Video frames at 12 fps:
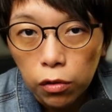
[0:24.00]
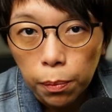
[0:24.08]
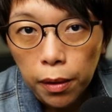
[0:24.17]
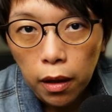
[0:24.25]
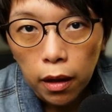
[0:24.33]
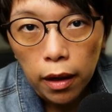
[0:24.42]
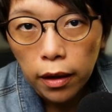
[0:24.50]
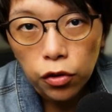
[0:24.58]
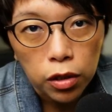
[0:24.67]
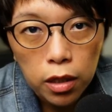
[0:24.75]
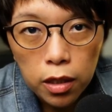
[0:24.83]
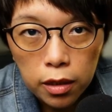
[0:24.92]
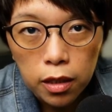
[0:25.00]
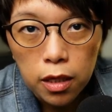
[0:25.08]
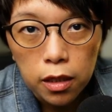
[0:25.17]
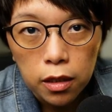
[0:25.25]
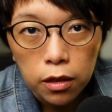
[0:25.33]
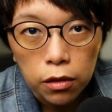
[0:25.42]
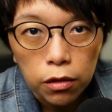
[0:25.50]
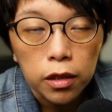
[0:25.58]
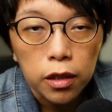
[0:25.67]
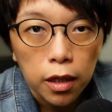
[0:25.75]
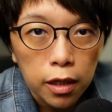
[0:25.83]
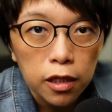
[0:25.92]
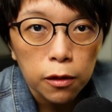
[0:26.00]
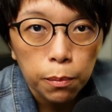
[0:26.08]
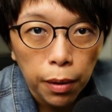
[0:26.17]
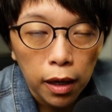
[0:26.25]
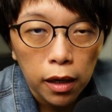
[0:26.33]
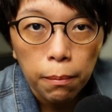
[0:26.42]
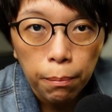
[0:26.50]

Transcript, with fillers: to pick. Actually, it's easy. You could just buy a